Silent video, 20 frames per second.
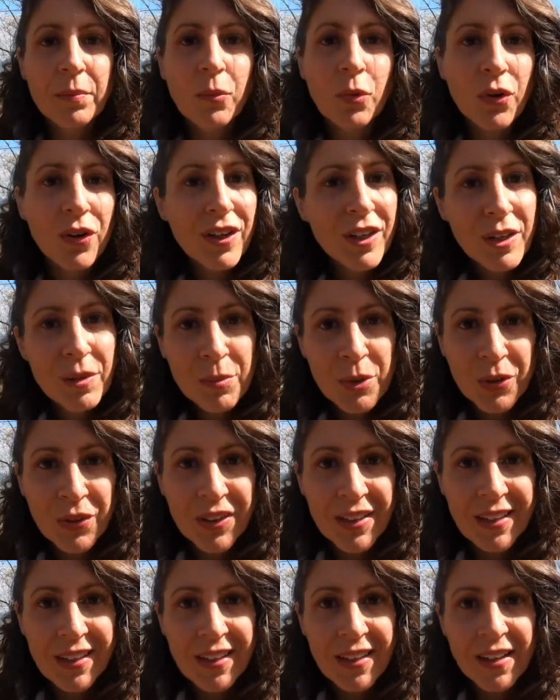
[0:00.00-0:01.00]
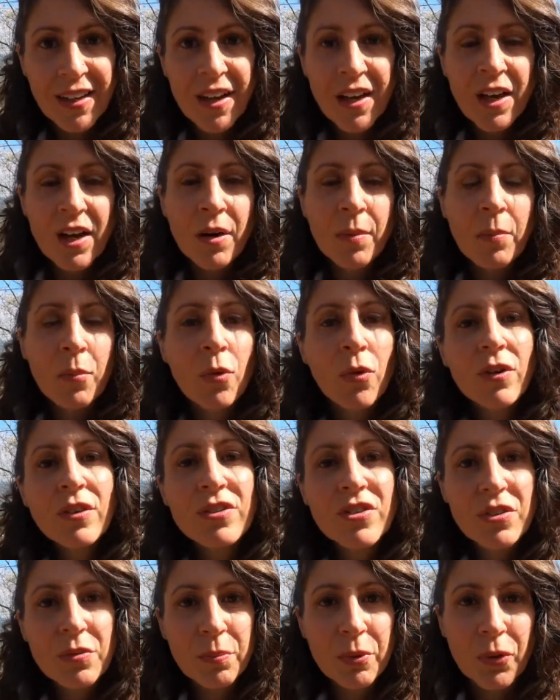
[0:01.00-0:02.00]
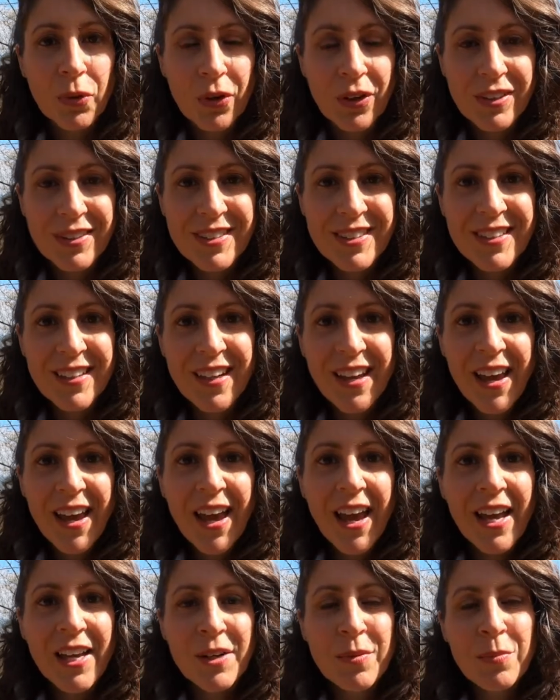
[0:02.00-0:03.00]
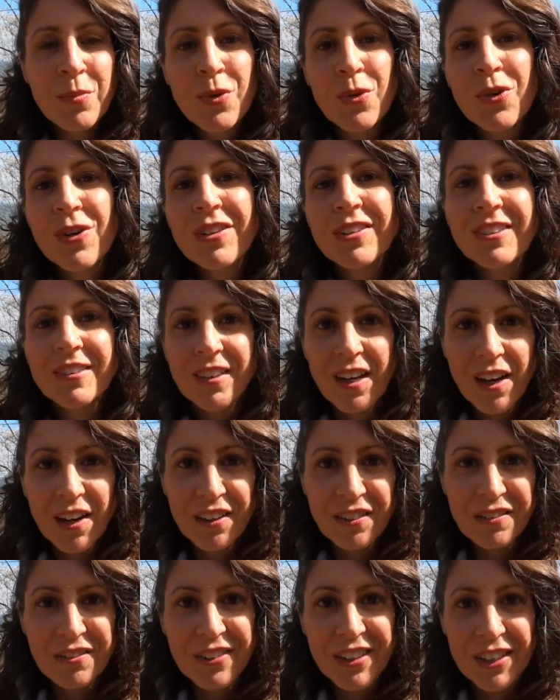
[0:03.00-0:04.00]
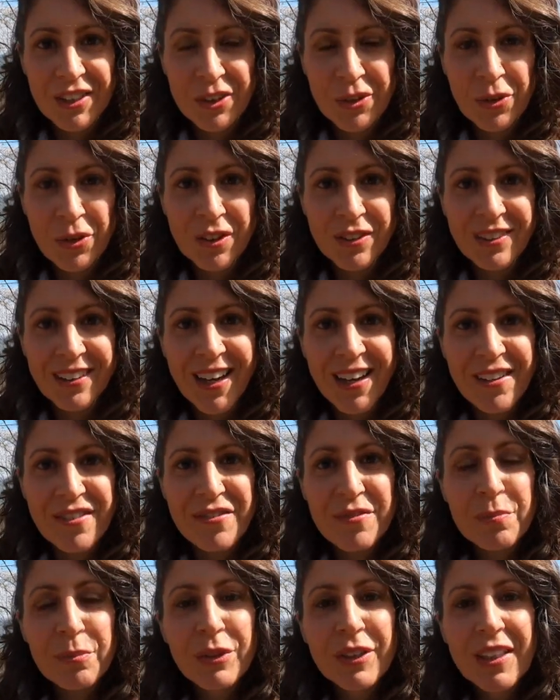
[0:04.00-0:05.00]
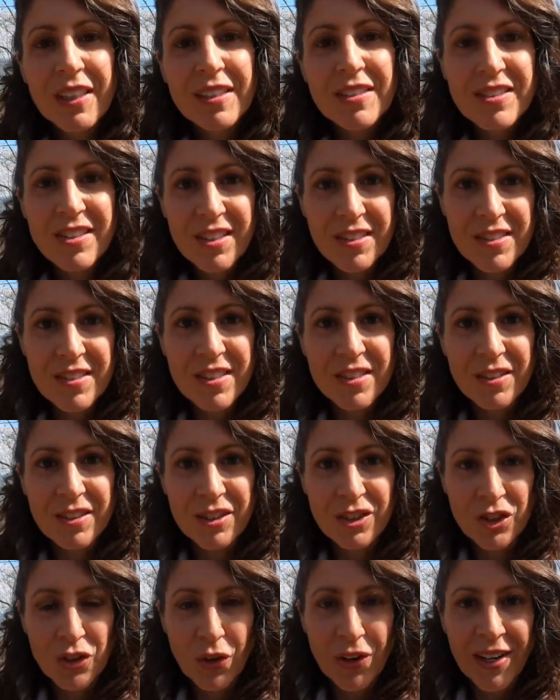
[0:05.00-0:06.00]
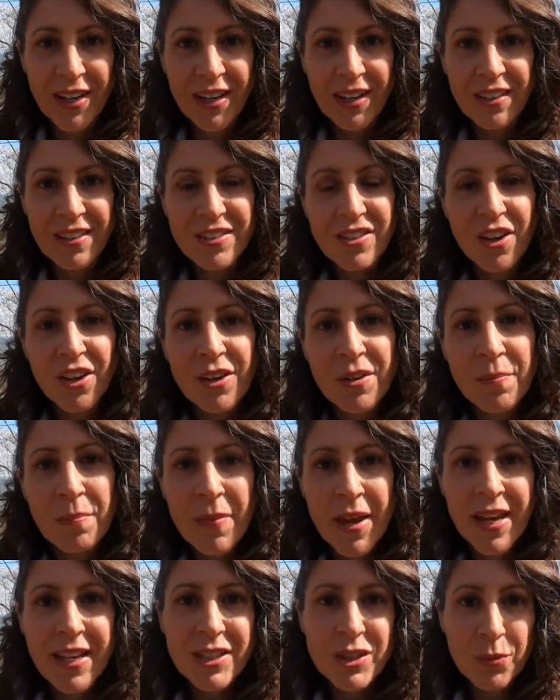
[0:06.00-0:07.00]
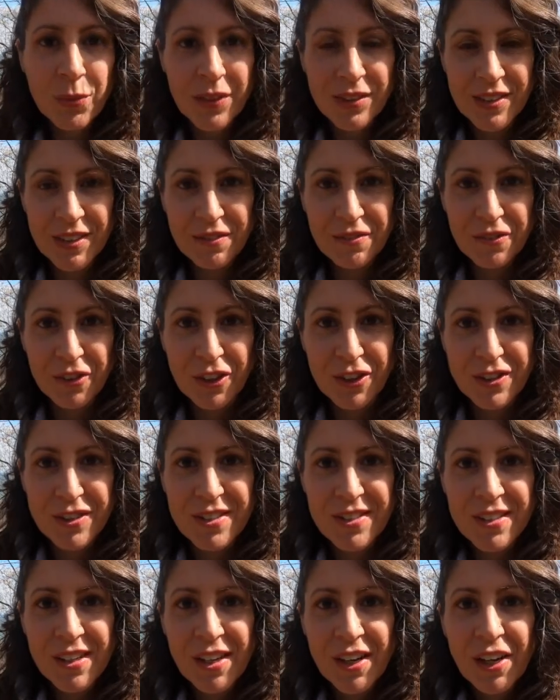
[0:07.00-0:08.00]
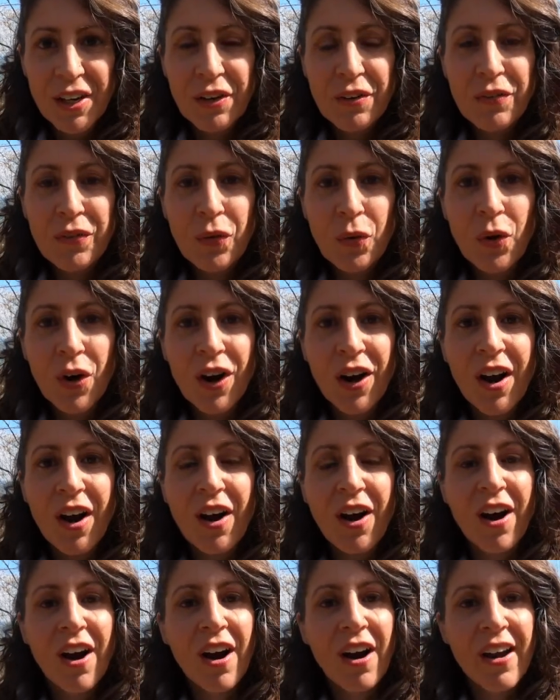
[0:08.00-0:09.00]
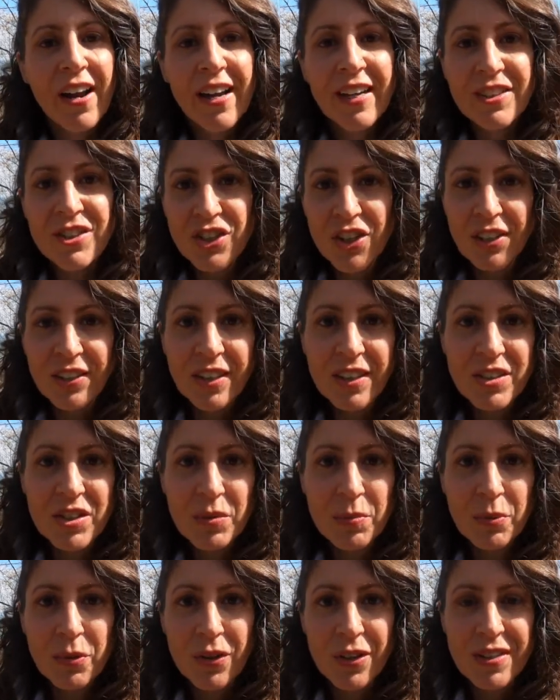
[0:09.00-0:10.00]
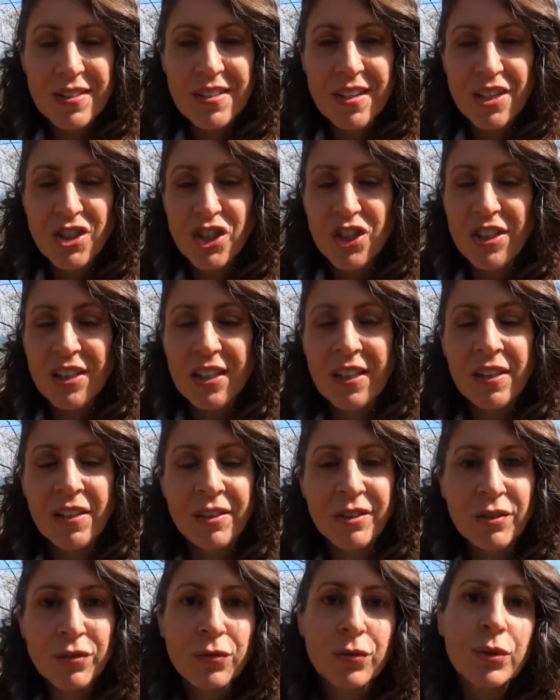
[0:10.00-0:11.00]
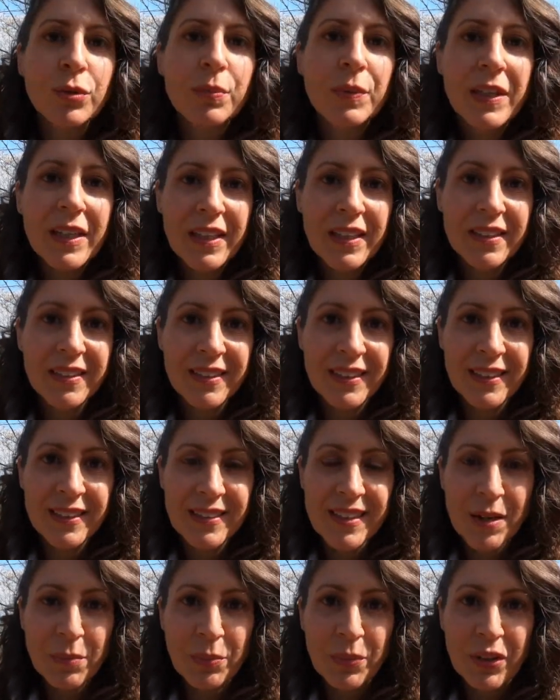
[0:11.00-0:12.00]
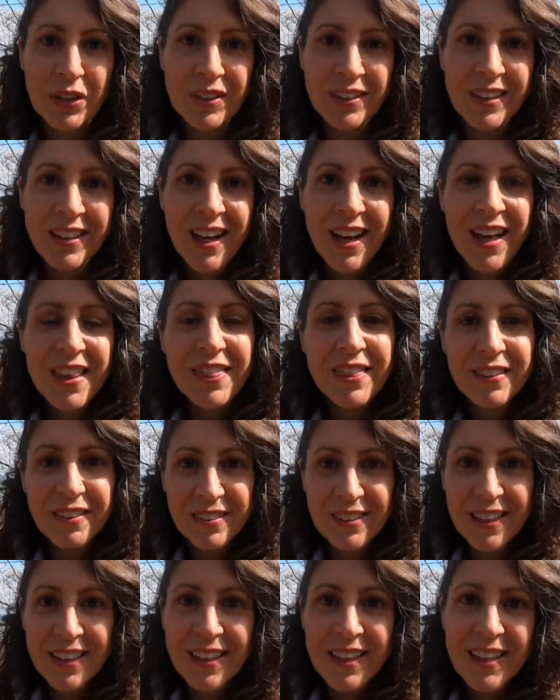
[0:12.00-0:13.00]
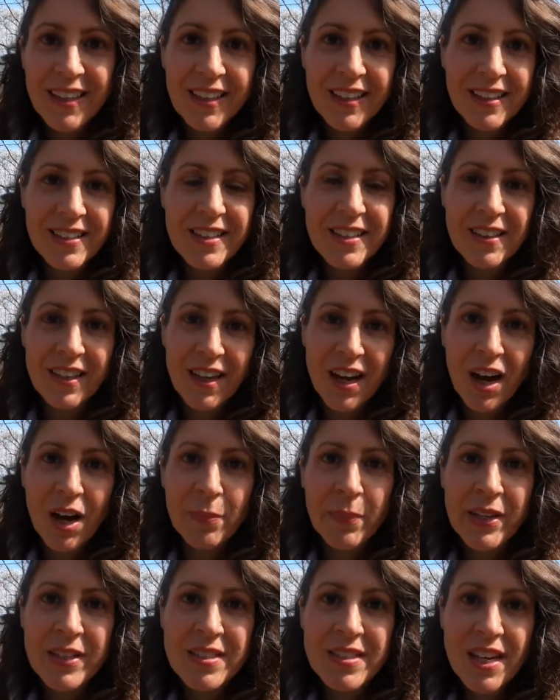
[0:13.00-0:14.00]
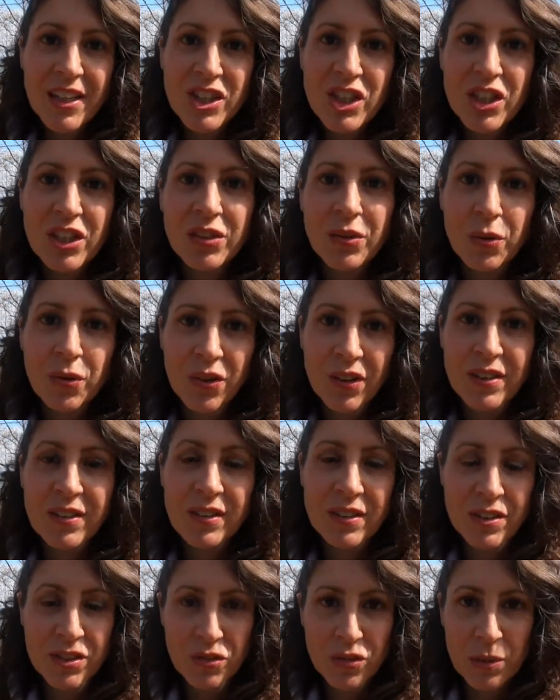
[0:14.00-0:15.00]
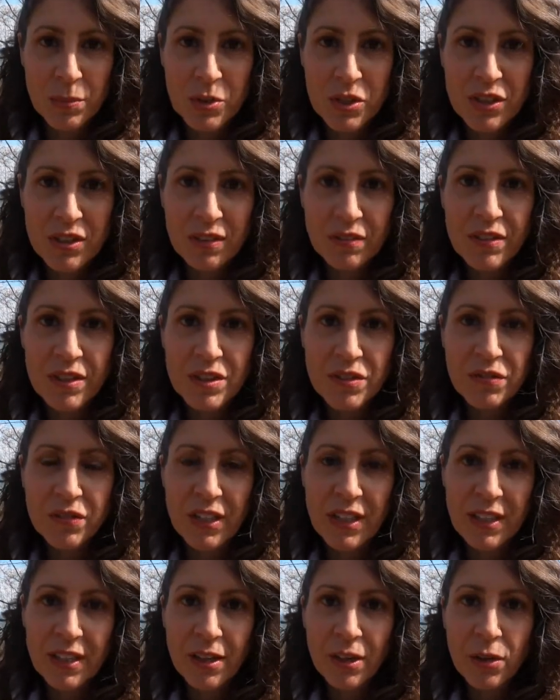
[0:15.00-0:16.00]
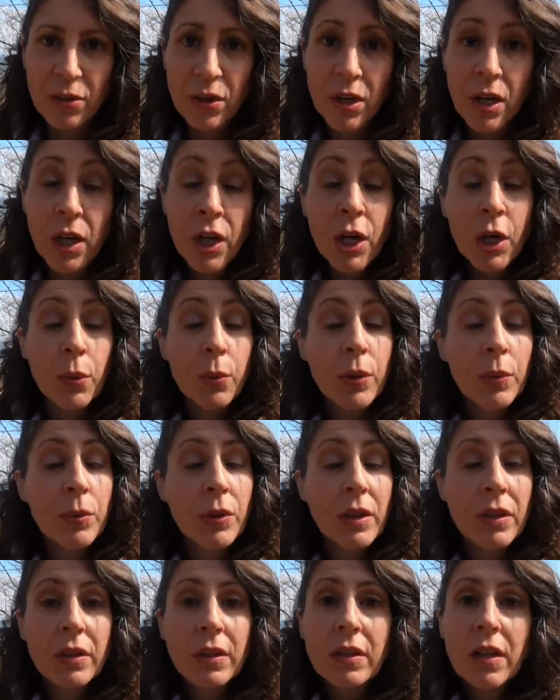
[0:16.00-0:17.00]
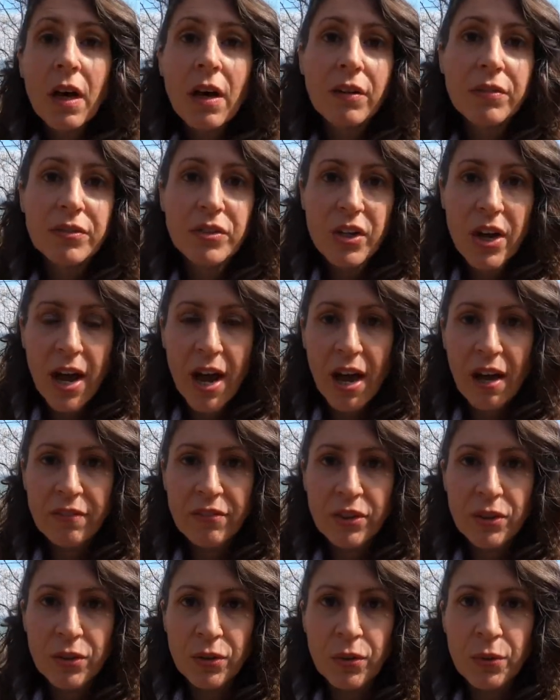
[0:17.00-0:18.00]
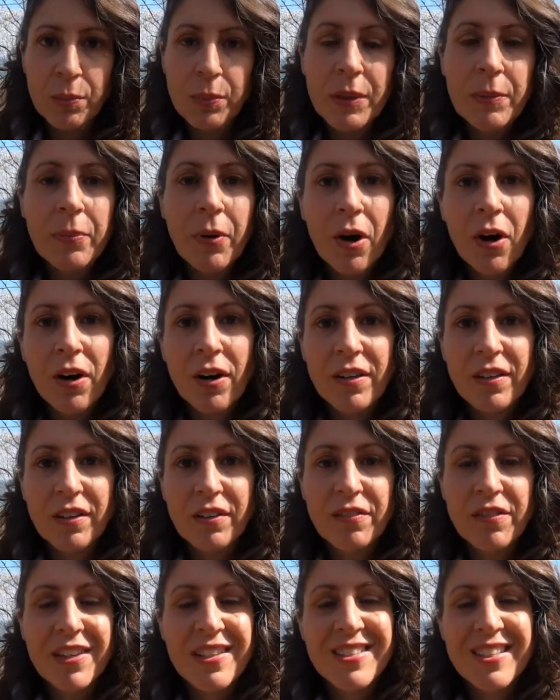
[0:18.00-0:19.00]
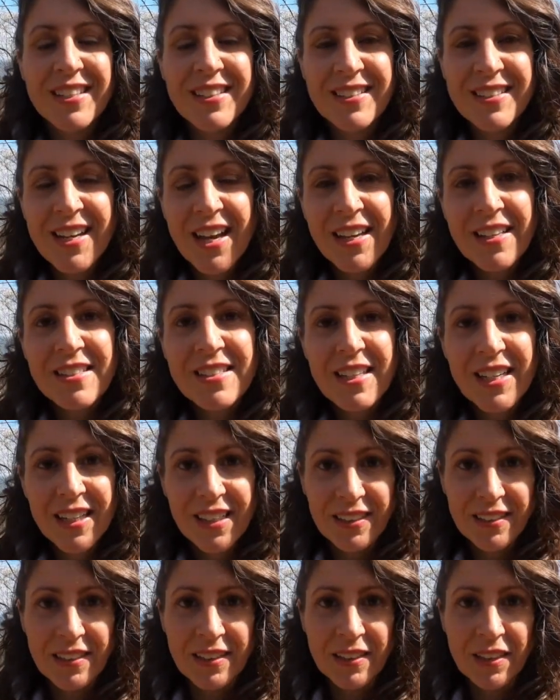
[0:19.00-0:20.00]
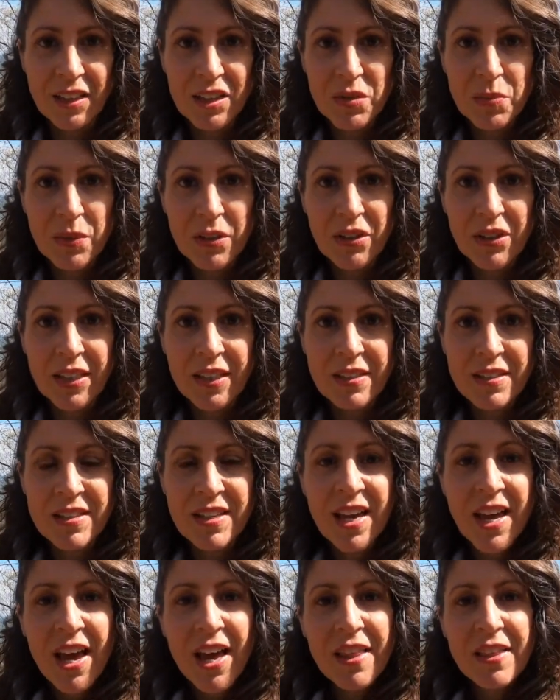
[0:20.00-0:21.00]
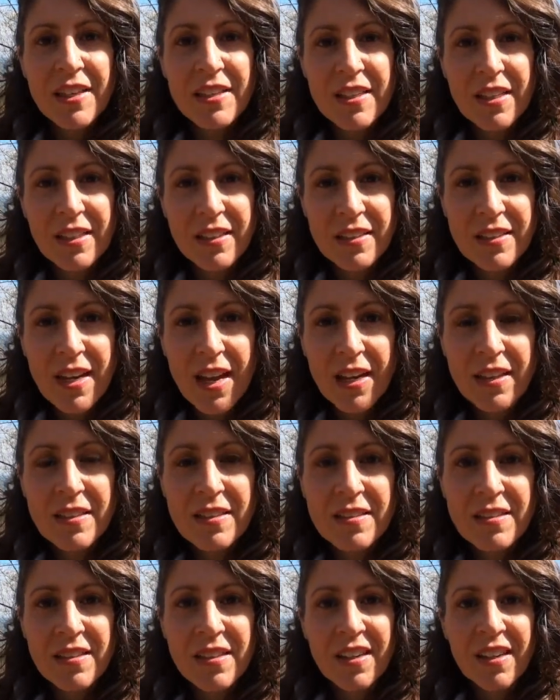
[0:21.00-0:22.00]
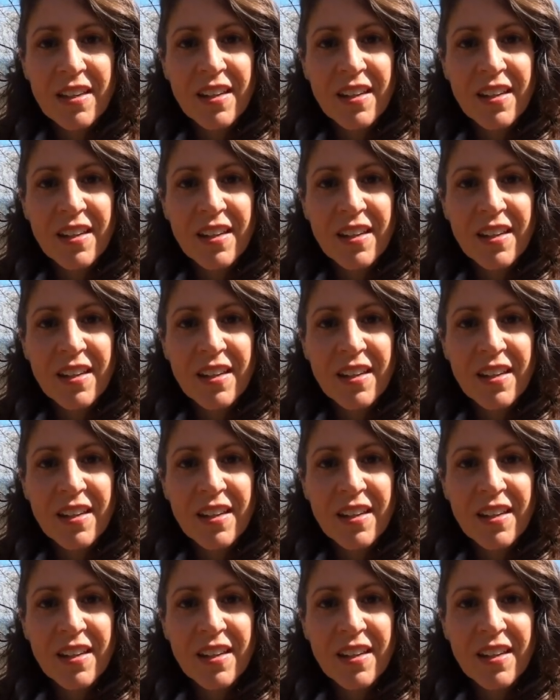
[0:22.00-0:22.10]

more community, more support, and more love in your life, please consider joining us on May 21st for our angelic support session in our group healing temple. The link is in the comment section or in the description of this video. We would love to have you be part of this intense healing experience, this intense